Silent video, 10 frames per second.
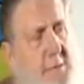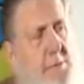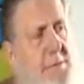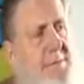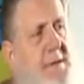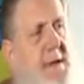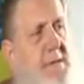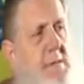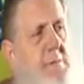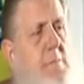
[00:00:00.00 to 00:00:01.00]
we
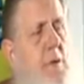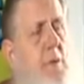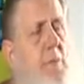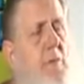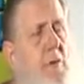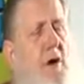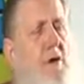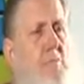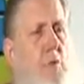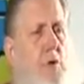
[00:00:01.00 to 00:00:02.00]
find the very
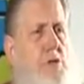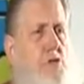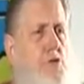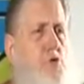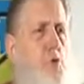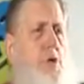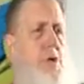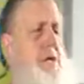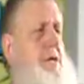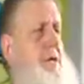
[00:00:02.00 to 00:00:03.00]
important story
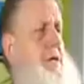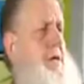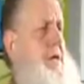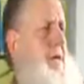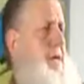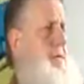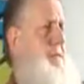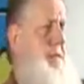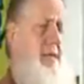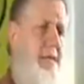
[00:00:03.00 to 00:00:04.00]
here
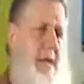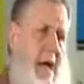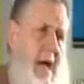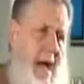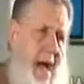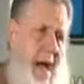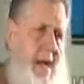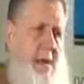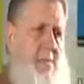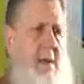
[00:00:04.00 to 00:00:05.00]
is that
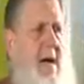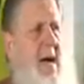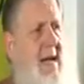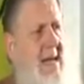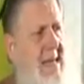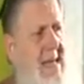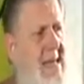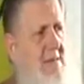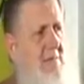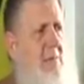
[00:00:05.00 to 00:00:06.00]
Adam and
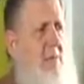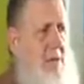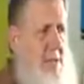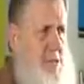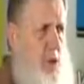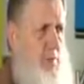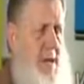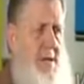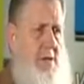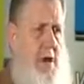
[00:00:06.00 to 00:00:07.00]
Eve
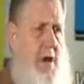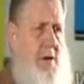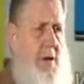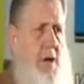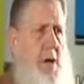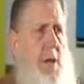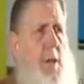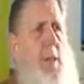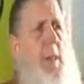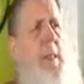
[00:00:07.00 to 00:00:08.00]
disobeyed God,
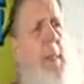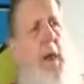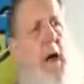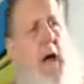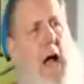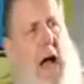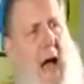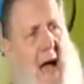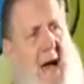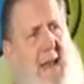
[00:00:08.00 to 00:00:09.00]

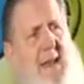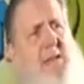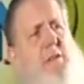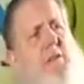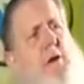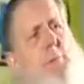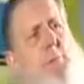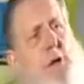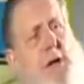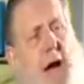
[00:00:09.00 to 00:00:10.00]
and they're
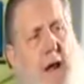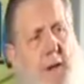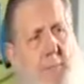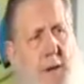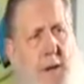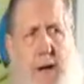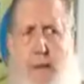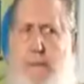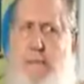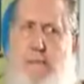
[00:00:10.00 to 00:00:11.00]
put out of the
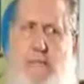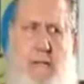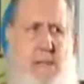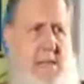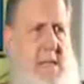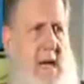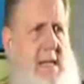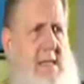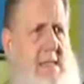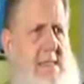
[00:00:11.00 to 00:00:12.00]
paradise. It sounds
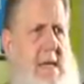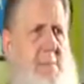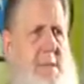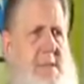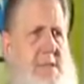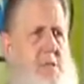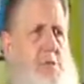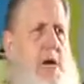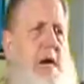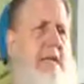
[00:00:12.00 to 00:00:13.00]
exactly the same until
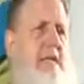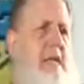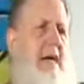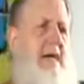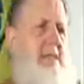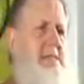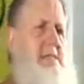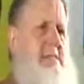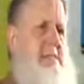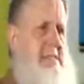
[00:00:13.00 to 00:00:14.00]
you analyze
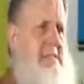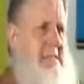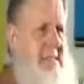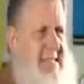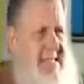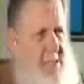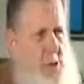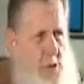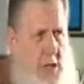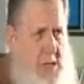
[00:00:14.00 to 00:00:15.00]
the
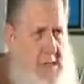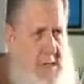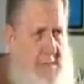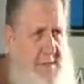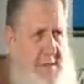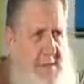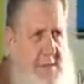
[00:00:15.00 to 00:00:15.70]
nuance of it.